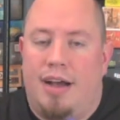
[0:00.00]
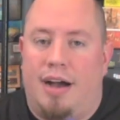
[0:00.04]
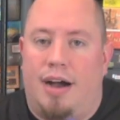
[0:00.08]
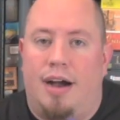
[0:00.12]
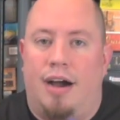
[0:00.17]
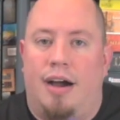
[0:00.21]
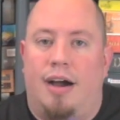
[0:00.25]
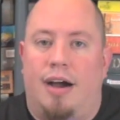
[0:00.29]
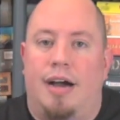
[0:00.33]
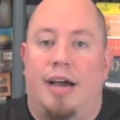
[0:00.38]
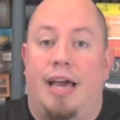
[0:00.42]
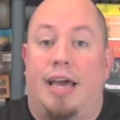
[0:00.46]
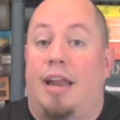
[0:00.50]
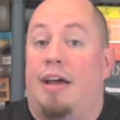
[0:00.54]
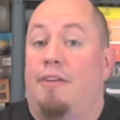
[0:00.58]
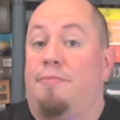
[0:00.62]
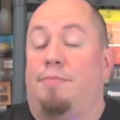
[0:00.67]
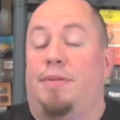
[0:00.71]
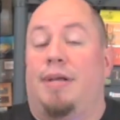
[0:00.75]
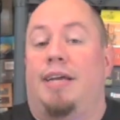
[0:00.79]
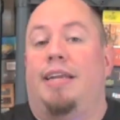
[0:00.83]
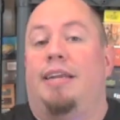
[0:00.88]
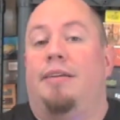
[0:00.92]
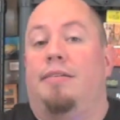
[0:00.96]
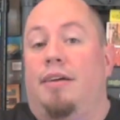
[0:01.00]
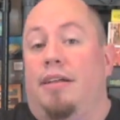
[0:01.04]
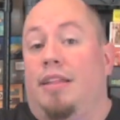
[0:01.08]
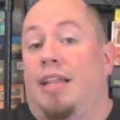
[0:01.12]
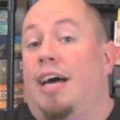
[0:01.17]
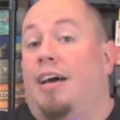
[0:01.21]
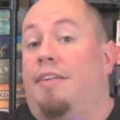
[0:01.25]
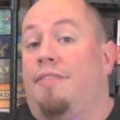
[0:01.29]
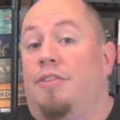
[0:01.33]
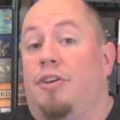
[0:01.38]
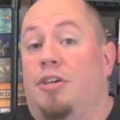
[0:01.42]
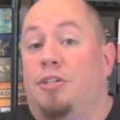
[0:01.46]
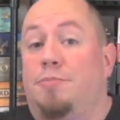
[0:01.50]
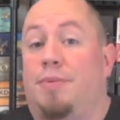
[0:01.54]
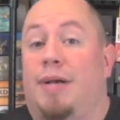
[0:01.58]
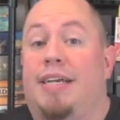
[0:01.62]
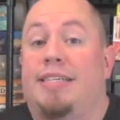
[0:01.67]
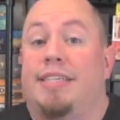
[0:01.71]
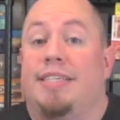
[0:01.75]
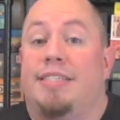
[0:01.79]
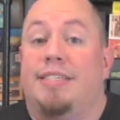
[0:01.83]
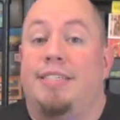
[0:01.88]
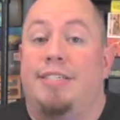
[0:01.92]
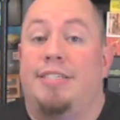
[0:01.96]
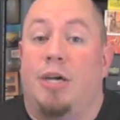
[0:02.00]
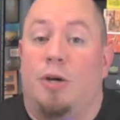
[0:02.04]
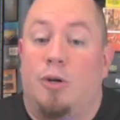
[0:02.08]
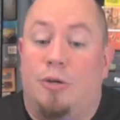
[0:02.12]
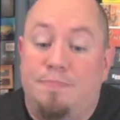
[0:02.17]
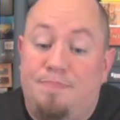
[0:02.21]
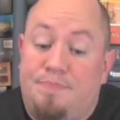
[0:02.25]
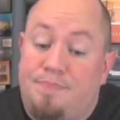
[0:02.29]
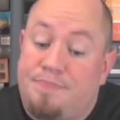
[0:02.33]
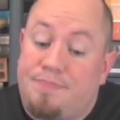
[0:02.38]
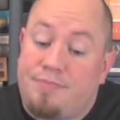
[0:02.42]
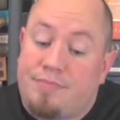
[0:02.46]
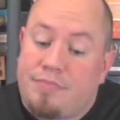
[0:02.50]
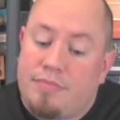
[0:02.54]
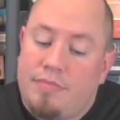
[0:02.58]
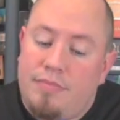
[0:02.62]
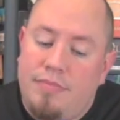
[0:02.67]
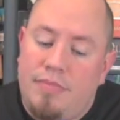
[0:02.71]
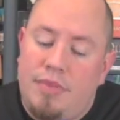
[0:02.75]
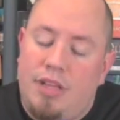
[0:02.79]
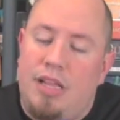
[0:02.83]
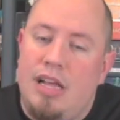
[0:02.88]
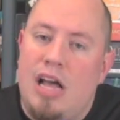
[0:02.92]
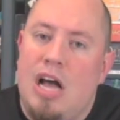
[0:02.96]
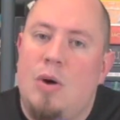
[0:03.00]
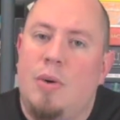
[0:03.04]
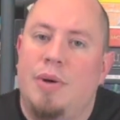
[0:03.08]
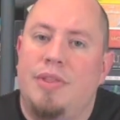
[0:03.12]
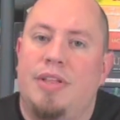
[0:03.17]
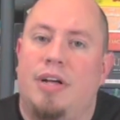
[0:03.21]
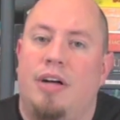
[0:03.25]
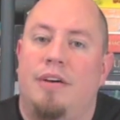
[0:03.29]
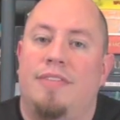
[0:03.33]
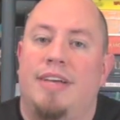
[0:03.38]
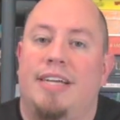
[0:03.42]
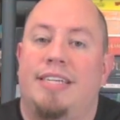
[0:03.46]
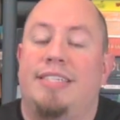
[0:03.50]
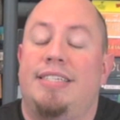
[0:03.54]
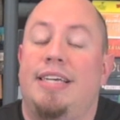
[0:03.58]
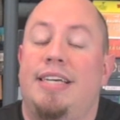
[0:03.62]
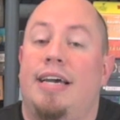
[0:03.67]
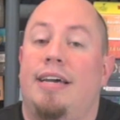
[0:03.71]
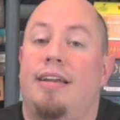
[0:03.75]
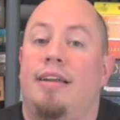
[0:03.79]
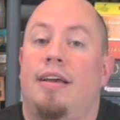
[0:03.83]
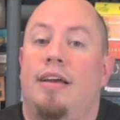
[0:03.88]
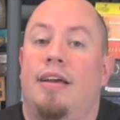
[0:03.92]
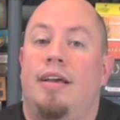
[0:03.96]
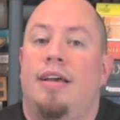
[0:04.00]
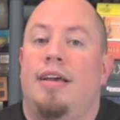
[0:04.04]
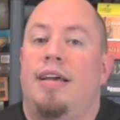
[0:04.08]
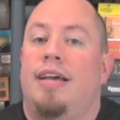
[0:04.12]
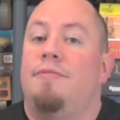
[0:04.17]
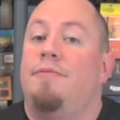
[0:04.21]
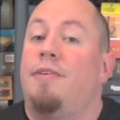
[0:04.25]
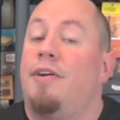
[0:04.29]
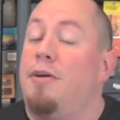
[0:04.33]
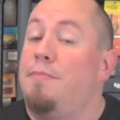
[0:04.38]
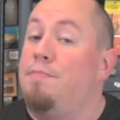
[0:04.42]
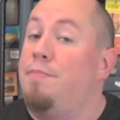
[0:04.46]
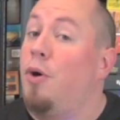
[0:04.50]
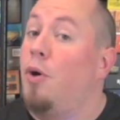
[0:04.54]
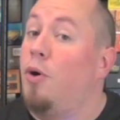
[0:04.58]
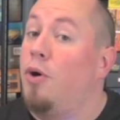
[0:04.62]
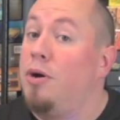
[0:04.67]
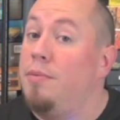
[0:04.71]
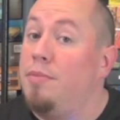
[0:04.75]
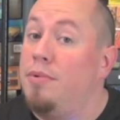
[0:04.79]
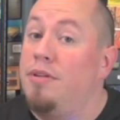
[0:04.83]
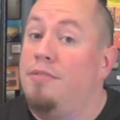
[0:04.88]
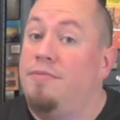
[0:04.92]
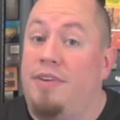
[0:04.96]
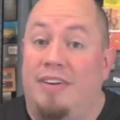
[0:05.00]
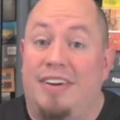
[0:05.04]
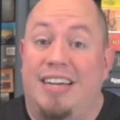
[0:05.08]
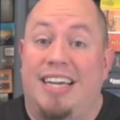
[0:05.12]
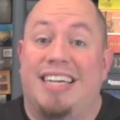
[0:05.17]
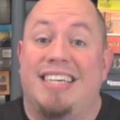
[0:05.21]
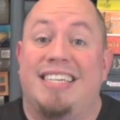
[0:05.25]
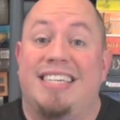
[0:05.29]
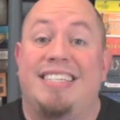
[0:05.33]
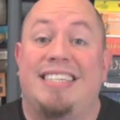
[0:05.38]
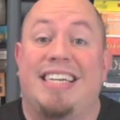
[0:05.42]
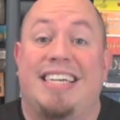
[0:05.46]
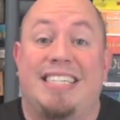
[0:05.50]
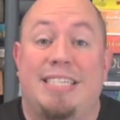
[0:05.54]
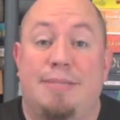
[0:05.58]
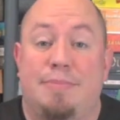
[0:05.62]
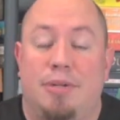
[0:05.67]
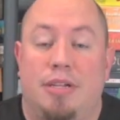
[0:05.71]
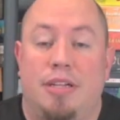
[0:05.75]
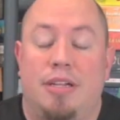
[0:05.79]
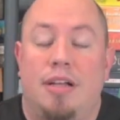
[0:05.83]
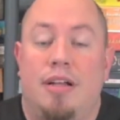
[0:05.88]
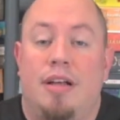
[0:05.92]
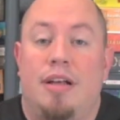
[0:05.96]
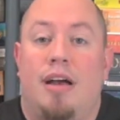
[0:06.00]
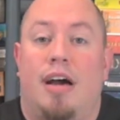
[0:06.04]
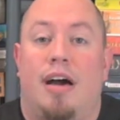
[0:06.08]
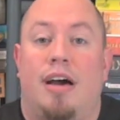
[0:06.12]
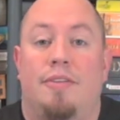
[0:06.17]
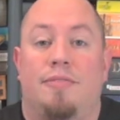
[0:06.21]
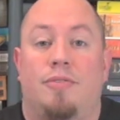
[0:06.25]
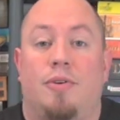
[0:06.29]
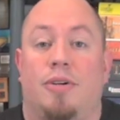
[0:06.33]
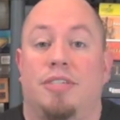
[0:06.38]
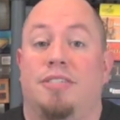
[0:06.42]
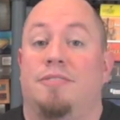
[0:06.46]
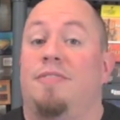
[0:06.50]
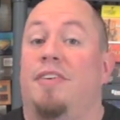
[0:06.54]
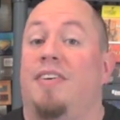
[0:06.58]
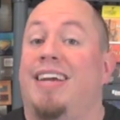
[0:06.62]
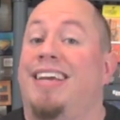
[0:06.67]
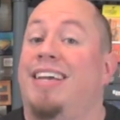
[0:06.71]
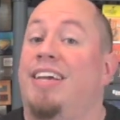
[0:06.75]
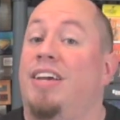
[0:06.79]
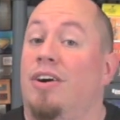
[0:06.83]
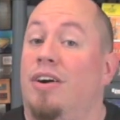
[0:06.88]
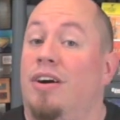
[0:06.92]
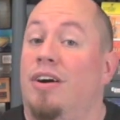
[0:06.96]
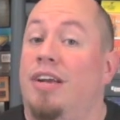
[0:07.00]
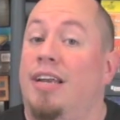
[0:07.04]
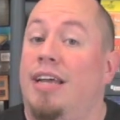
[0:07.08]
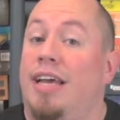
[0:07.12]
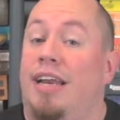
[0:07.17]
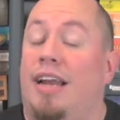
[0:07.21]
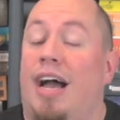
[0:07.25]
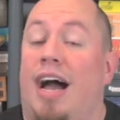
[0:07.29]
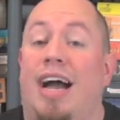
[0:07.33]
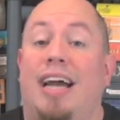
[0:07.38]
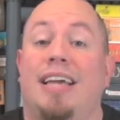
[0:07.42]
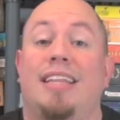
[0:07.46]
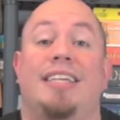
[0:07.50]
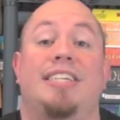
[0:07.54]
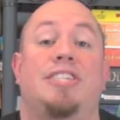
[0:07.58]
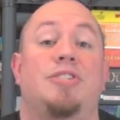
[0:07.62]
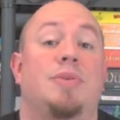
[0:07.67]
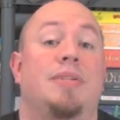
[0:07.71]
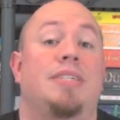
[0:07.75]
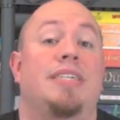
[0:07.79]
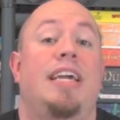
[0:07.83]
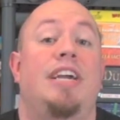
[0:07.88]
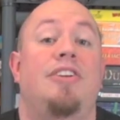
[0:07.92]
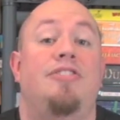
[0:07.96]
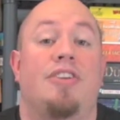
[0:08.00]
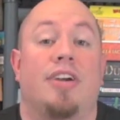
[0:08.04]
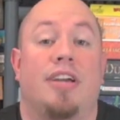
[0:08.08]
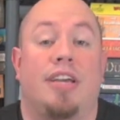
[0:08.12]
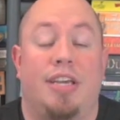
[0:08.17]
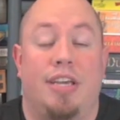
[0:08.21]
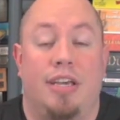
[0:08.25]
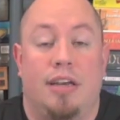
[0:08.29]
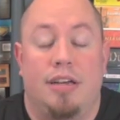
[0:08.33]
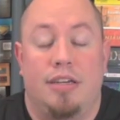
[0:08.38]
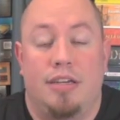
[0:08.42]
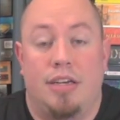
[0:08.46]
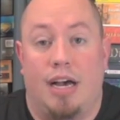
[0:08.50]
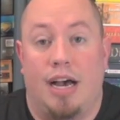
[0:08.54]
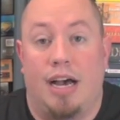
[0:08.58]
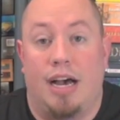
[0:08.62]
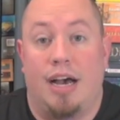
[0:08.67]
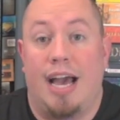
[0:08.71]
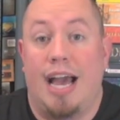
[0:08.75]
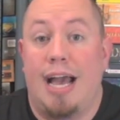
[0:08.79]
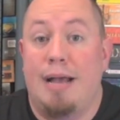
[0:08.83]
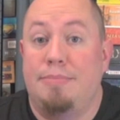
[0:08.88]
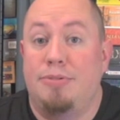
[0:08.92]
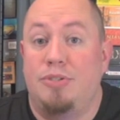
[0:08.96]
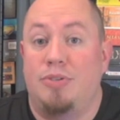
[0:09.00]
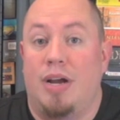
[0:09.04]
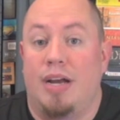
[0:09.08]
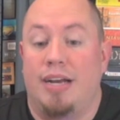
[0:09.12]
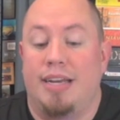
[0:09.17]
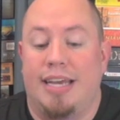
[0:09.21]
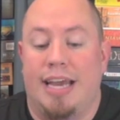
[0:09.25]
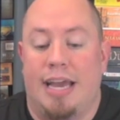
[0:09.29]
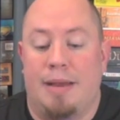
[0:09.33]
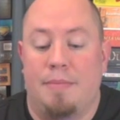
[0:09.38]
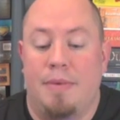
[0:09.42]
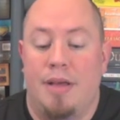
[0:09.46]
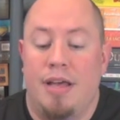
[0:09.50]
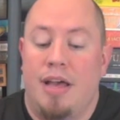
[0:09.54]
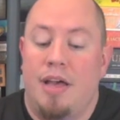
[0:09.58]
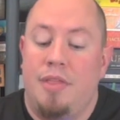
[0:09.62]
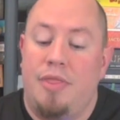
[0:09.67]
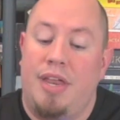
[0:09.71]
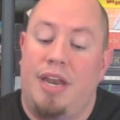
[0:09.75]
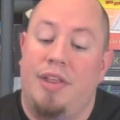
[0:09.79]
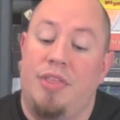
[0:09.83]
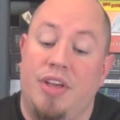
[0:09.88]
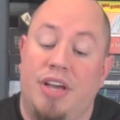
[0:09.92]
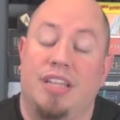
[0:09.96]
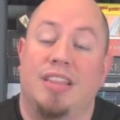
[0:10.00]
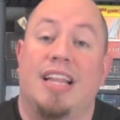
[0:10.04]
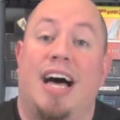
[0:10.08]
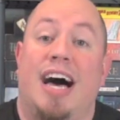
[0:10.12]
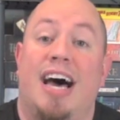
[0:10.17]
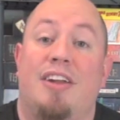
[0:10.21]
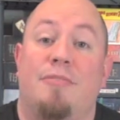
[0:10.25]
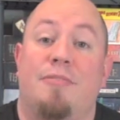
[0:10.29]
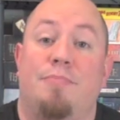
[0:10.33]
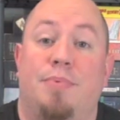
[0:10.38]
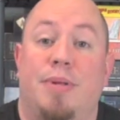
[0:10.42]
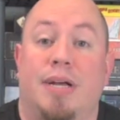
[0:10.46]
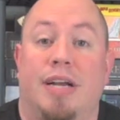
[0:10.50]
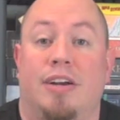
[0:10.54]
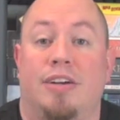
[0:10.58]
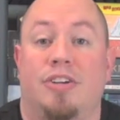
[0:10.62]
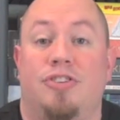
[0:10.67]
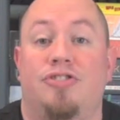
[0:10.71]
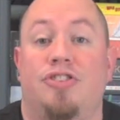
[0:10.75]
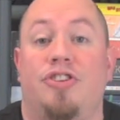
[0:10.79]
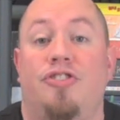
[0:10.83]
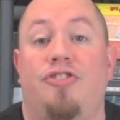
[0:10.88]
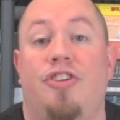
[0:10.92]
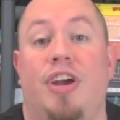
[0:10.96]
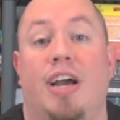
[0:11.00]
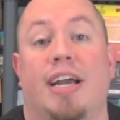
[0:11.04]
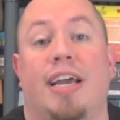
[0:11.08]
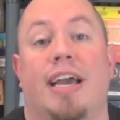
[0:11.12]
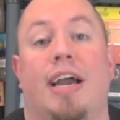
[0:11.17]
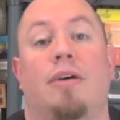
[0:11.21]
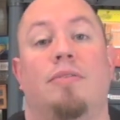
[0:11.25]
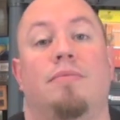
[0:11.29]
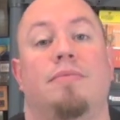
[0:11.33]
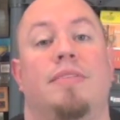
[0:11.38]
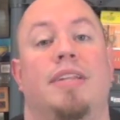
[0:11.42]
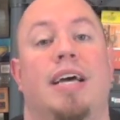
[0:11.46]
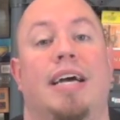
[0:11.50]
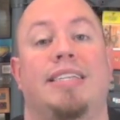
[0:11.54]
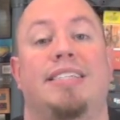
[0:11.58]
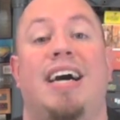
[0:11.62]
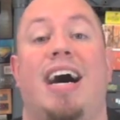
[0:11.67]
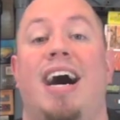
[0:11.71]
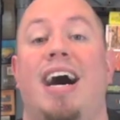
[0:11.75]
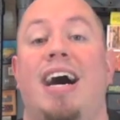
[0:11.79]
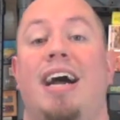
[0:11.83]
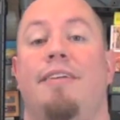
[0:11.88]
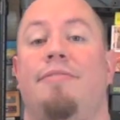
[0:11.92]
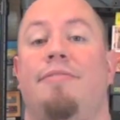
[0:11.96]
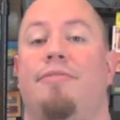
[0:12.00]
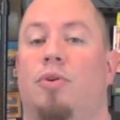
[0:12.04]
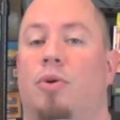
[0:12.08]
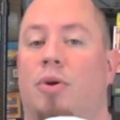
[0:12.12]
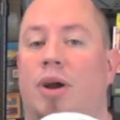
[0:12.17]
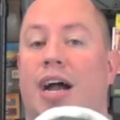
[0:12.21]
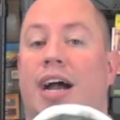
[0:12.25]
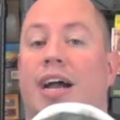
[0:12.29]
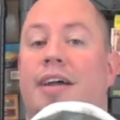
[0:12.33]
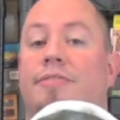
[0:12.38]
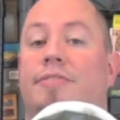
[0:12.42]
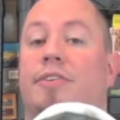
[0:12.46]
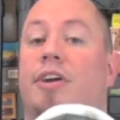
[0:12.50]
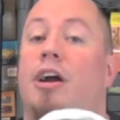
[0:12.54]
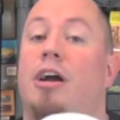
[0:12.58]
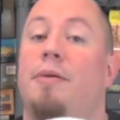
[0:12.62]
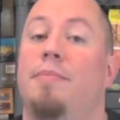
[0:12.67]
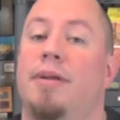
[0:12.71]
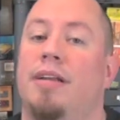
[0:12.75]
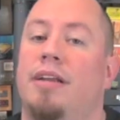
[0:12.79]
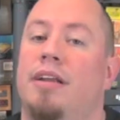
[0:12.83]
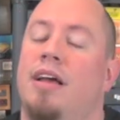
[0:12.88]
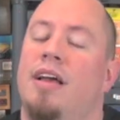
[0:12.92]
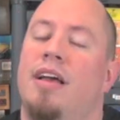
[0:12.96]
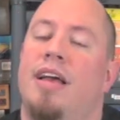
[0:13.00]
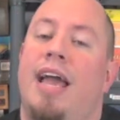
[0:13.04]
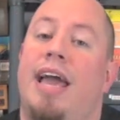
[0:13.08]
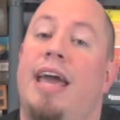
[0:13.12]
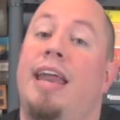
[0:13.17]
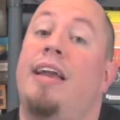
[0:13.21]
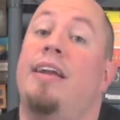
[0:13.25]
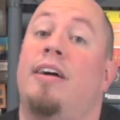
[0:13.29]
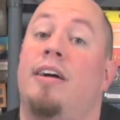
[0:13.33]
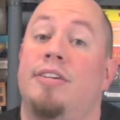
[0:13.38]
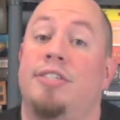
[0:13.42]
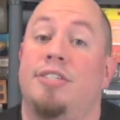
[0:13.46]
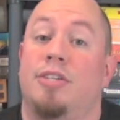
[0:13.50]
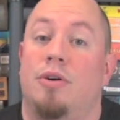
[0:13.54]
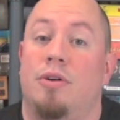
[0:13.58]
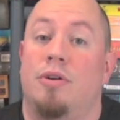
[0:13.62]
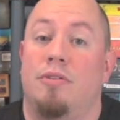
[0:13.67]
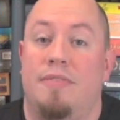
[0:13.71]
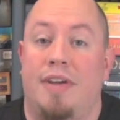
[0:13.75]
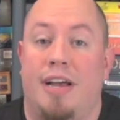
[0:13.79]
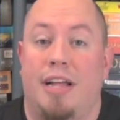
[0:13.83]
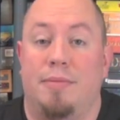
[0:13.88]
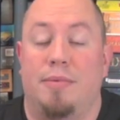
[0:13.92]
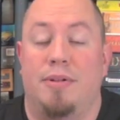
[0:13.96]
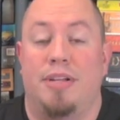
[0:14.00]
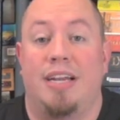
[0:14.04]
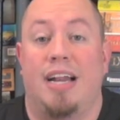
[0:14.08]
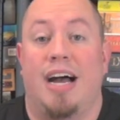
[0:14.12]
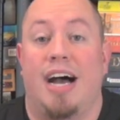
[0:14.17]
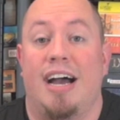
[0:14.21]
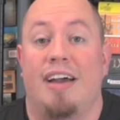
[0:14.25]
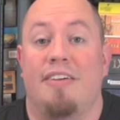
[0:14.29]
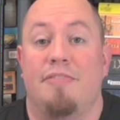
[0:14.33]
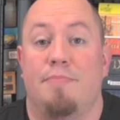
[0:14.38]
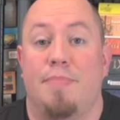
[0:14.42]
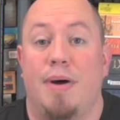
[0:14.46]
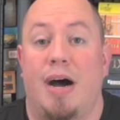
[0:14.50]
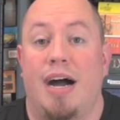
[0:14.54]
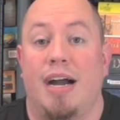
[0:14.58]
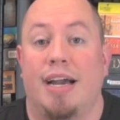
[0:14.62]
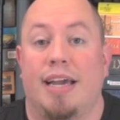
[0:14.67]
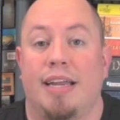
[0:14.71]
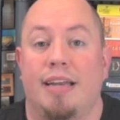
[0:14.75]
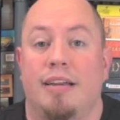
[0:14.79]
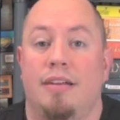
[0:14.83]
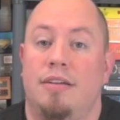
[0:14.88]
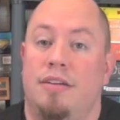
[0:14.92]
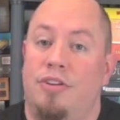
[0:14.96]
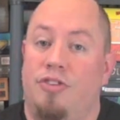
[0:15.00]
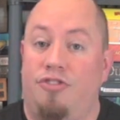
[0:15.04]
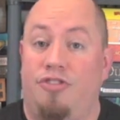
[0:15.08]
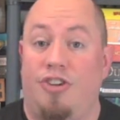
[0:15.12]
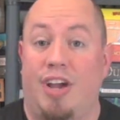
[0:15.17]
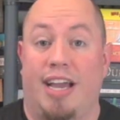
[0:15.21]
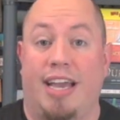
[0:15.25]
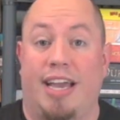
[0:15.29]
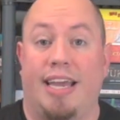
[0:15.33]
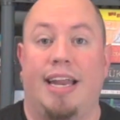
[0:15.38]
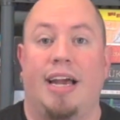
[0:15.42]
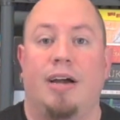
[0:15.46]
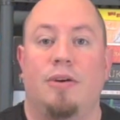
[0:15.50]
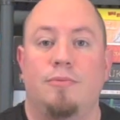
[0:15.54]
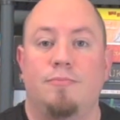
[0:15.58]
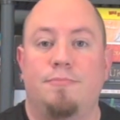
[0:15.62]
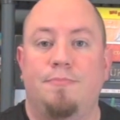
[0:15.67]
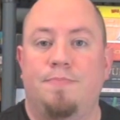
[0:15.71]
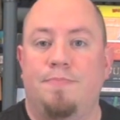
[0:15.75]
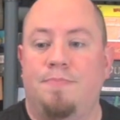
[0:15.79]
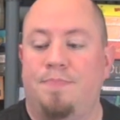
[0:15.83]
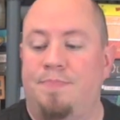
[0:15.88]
And I've played it a lot of those places. So with all that said, very portable, very accessible, and of course a very good and highly strategic abstract game that I think a lot of players should check out. That's Hive or Hive Carbon, and it's also available in Hive Pocket. Check it out.